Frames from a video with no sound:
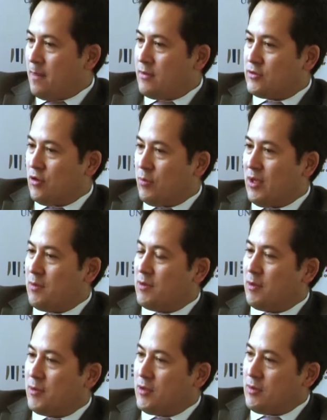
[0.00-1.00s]
So
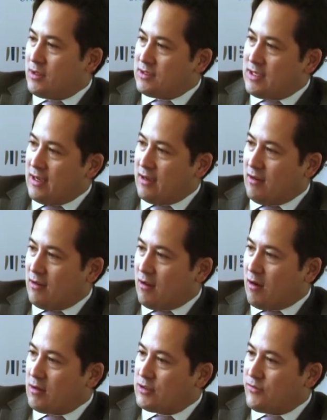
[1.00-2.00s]
BMW has taken a
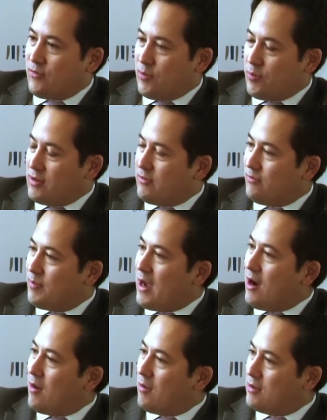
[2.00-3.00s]
large footprint of
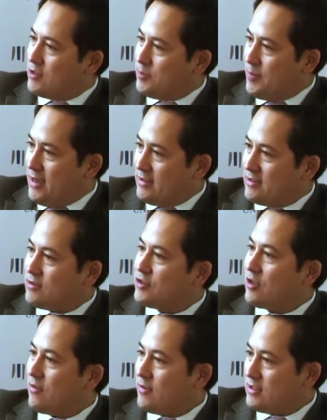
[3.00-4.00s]
power and space and
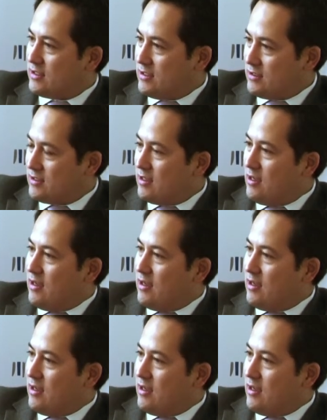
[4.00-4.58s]
services